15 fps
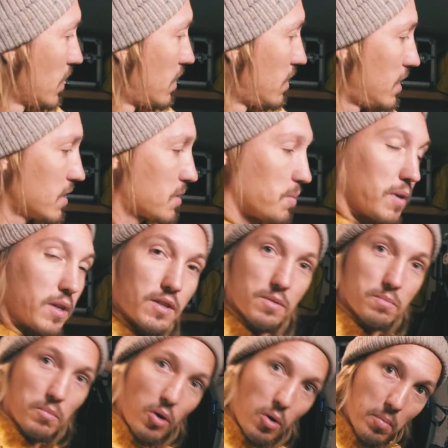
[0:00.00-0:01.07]
This one is
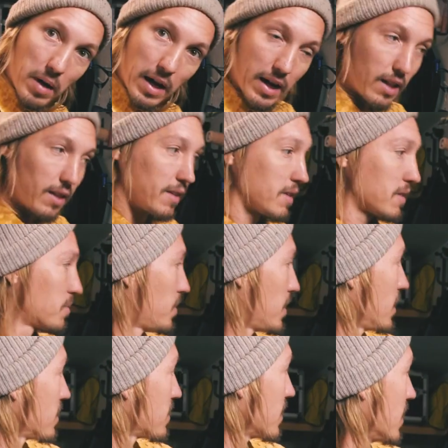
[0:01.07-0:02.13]
mobile, this
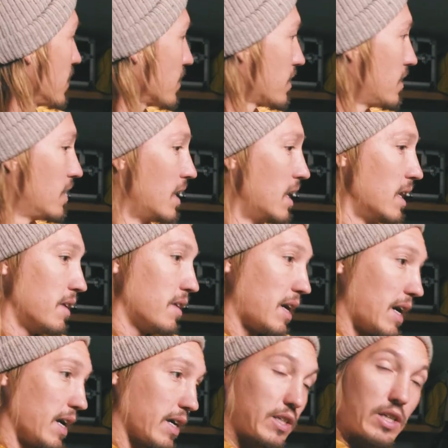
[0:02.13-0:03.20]
one is not.
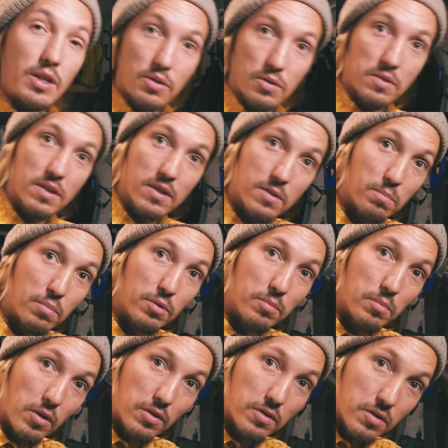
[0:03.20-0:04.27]
I actually use this
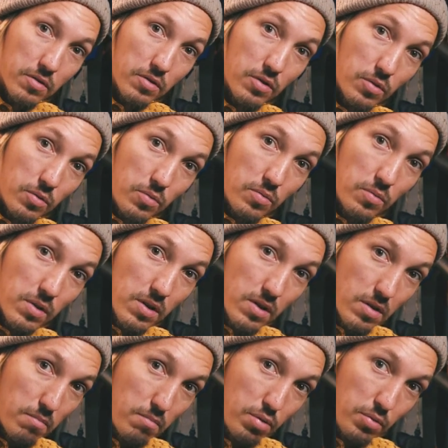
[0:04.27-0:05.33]
boom also
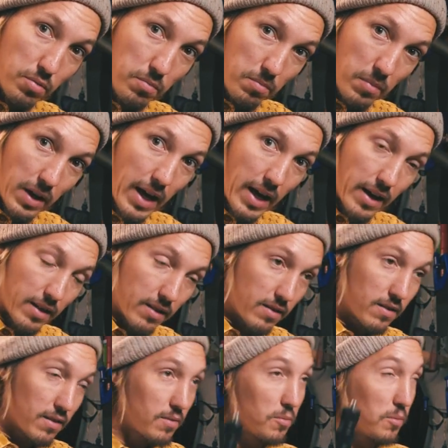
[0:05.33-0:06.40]
to boom
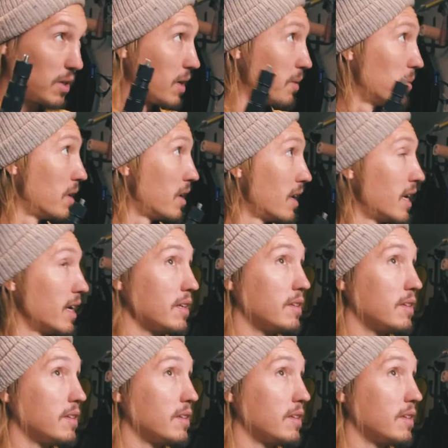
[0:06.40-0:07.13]
light when I want to light